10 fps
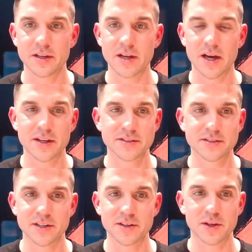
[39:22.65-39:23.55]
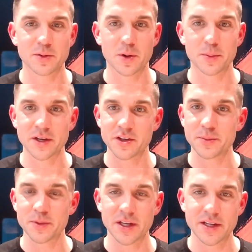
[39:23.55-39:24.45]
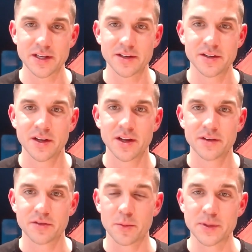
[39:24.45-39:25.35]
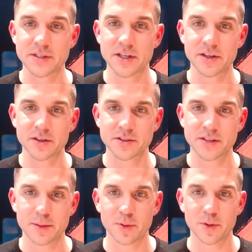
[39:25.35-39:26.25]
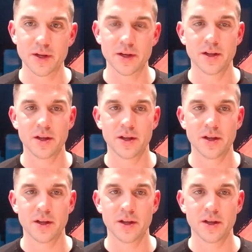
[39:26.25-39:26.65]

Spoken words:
not necessarily what we accumulated from a material standpoint.